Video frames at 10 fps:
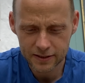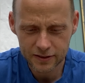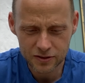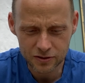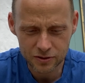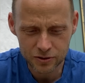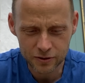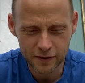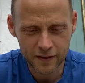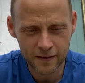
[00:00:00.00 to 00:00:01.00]

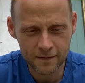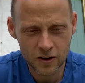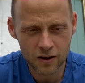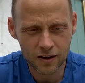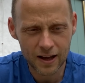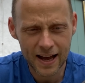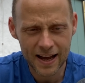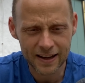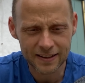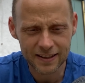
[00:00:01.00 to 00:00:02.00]
so they've not
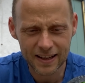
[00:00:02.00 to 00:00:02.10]
had